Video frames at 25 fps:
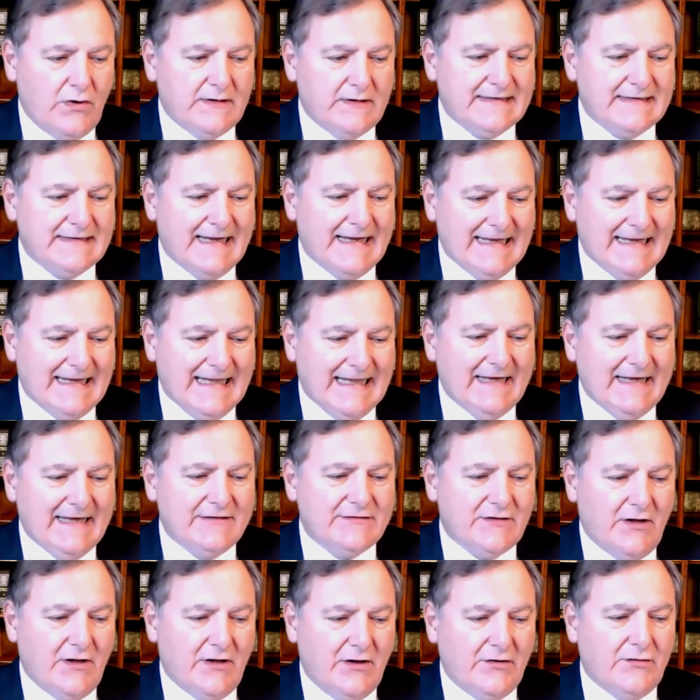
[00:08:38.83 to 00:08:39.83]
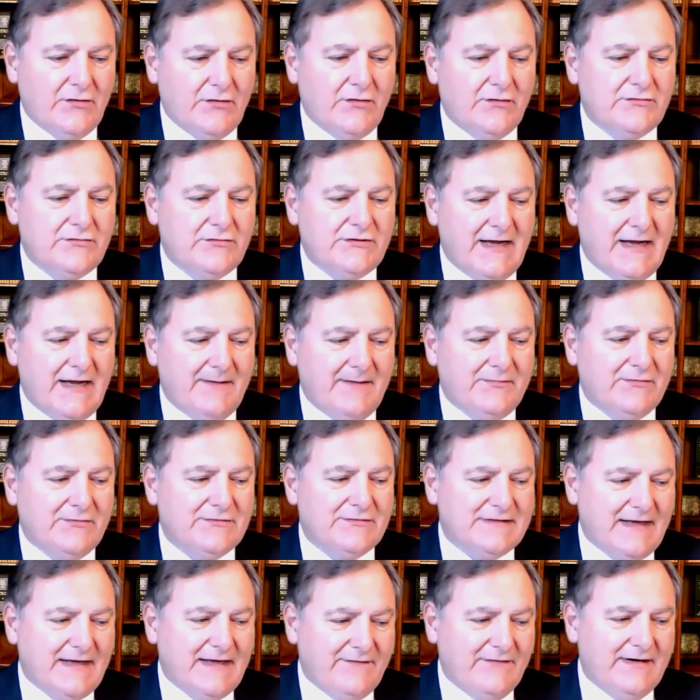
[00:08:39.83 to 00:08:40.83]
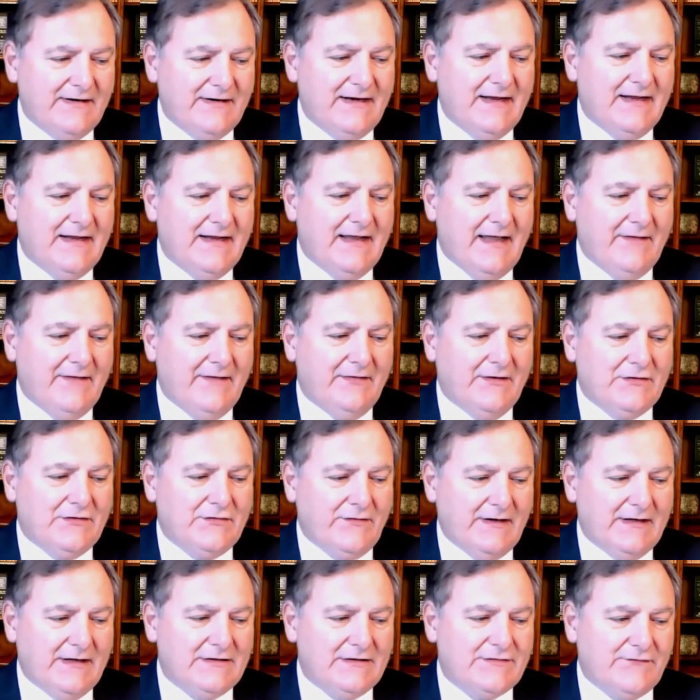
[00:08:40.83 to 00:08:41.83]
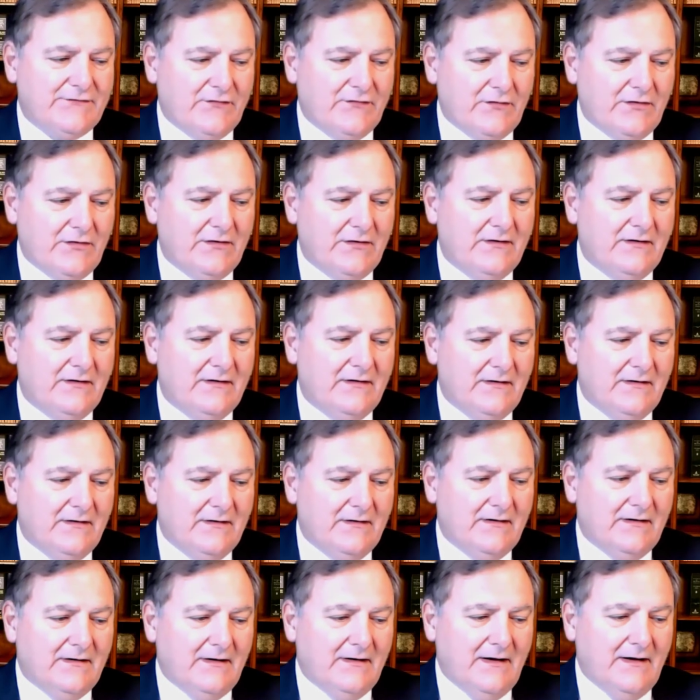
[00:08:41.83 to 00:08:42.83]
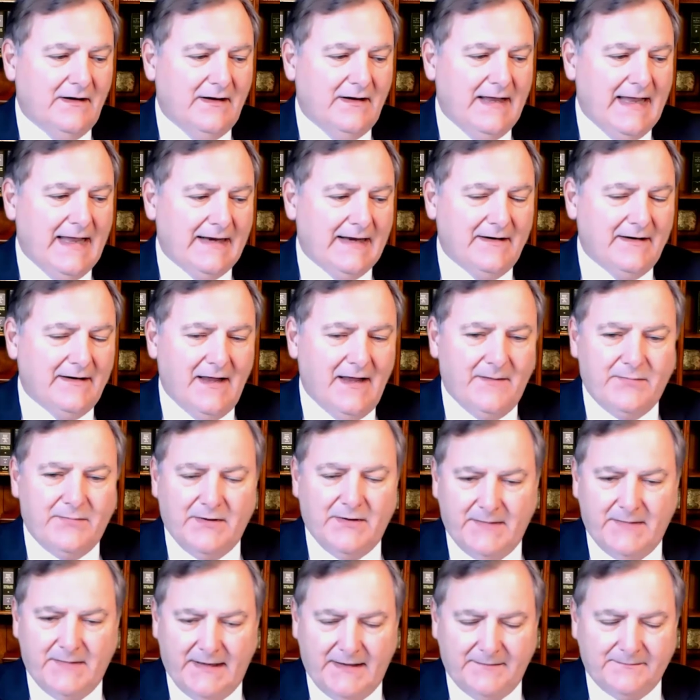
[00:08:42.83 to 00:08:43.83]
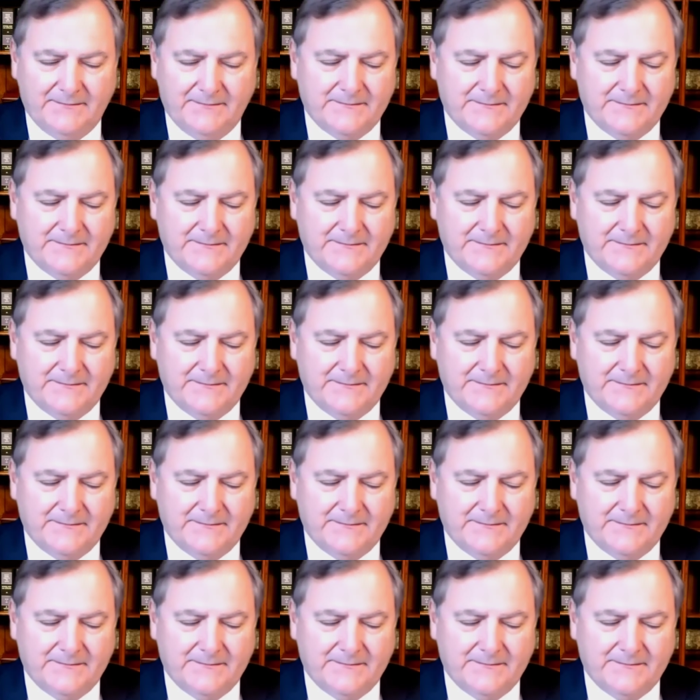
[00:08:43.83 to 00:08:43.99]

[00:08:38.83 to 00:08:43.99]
a case under Chapter 7 and the transfer had not been made.